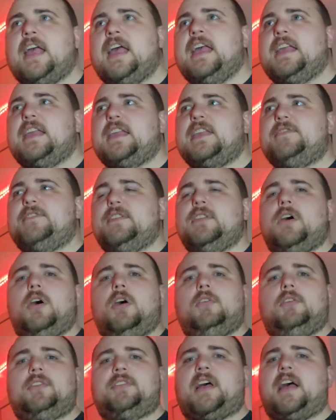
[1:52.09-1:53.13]
Even all
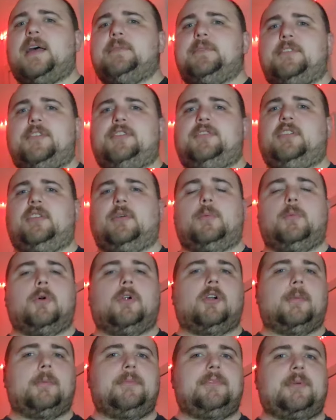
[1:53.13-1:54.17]
the times when you see the
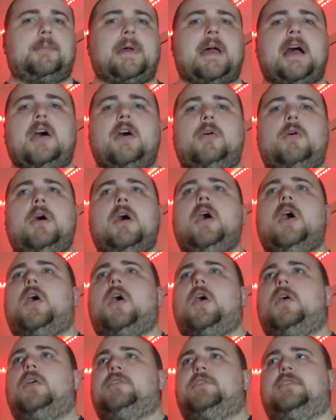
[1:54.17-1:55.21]
worms about,
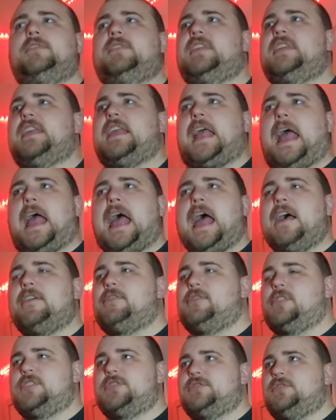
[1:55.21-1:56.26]
just the
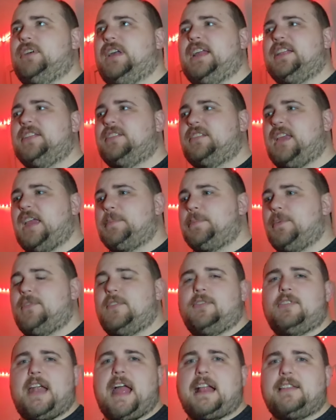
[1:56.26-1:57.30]
average landscape of
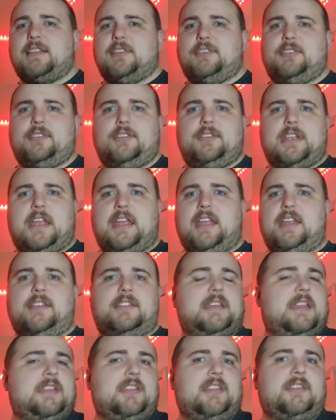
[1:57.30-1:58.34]
Arrakis
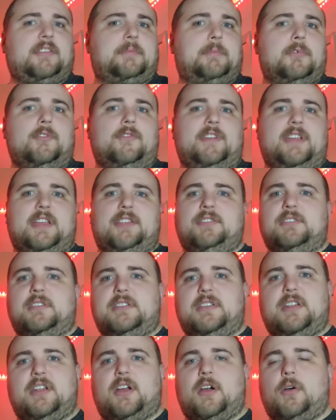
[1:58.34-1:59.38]
in this movie, and you
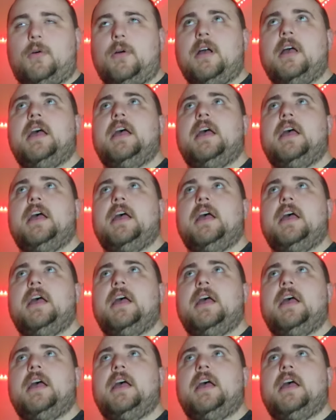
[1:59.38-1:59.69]
know,